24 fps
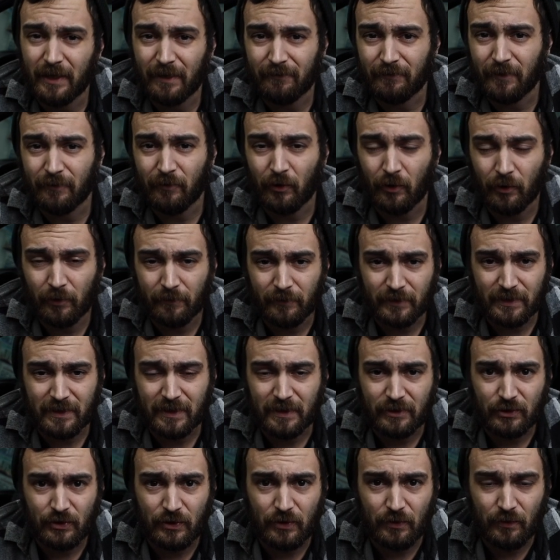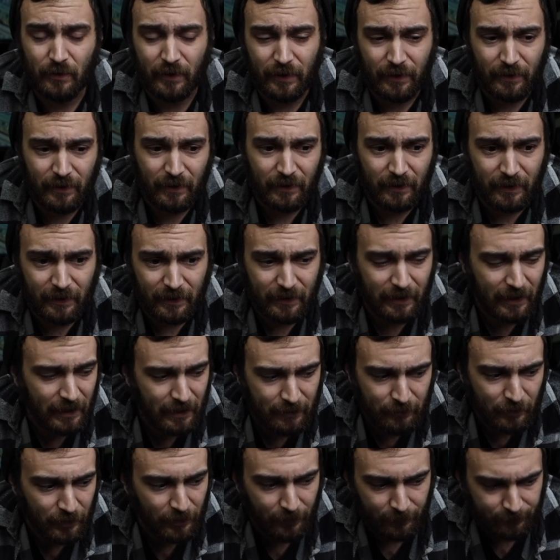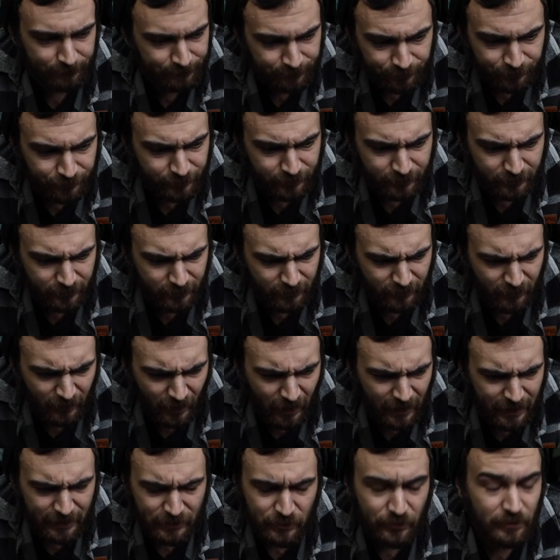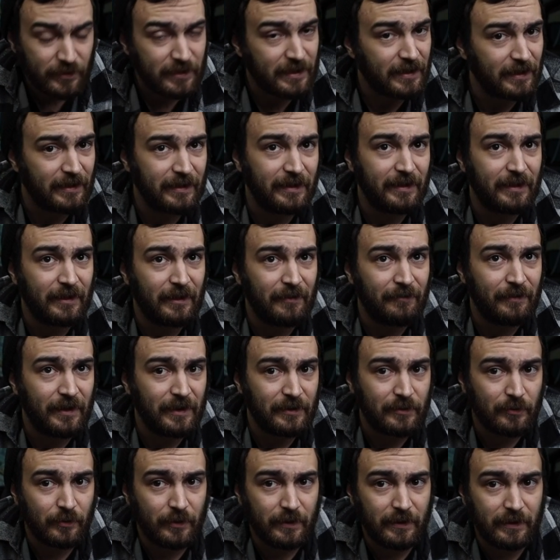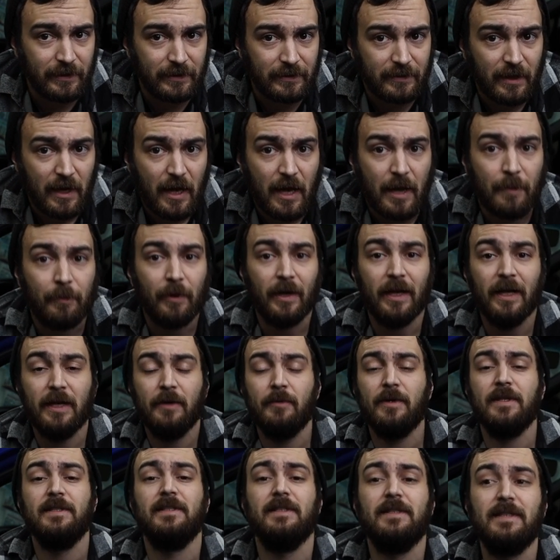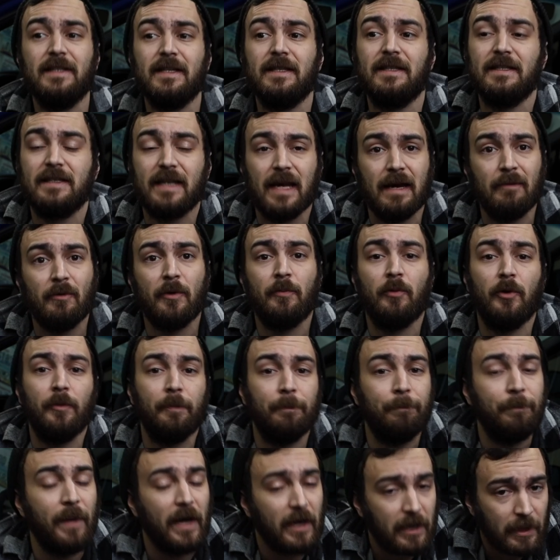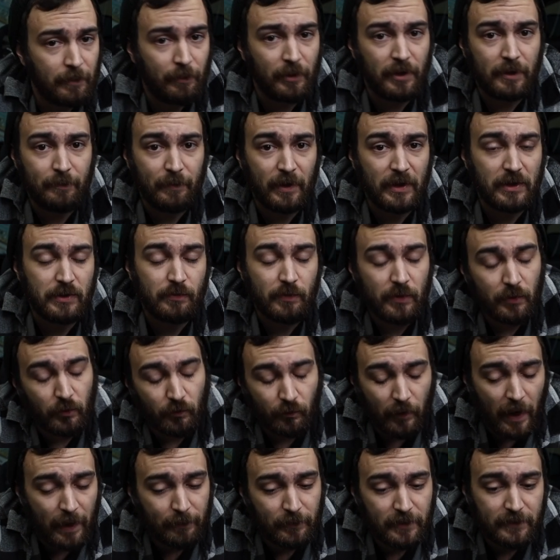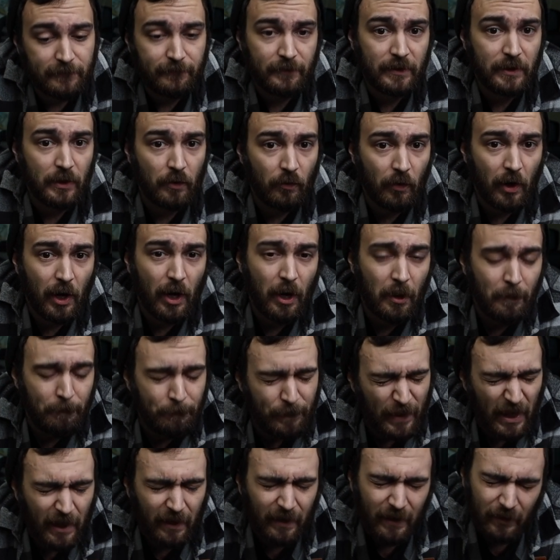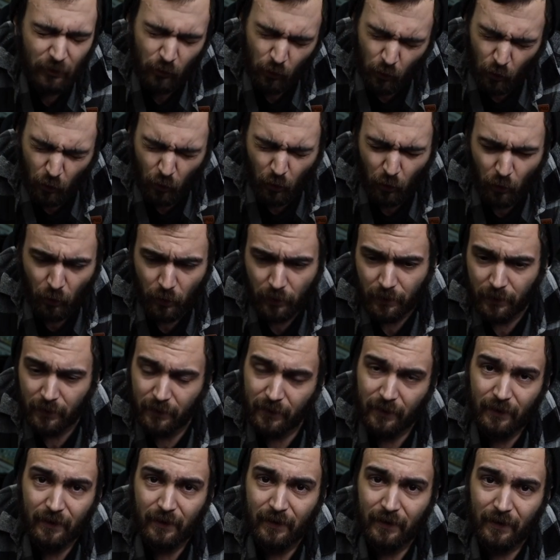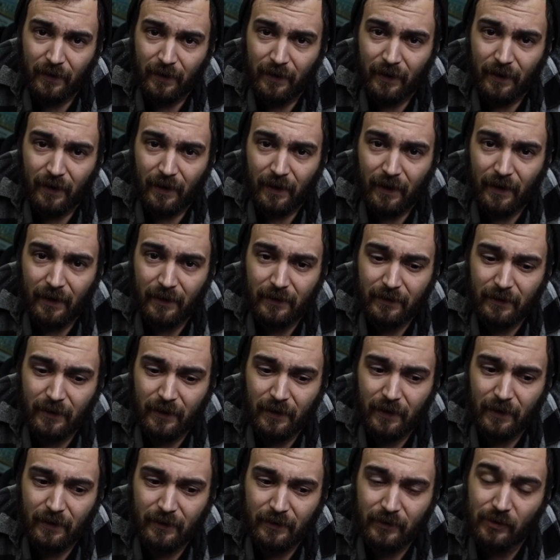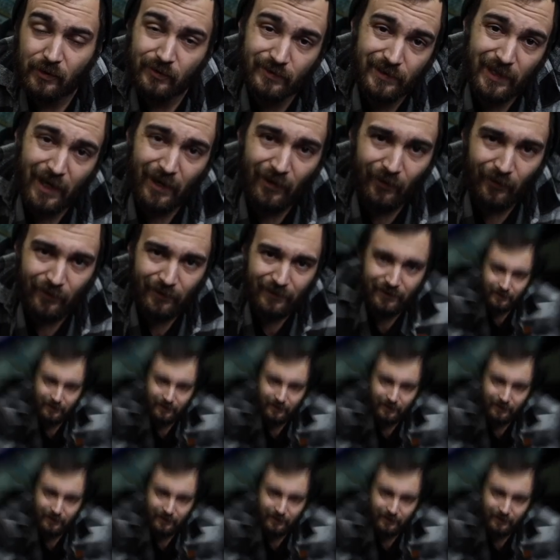I've never heard of a stage two or anything like that, but interestingly enough, that's what it is. But anyways, let's get this camera put back up on the bench. We'll wrap this video up. Ooh. And close it out.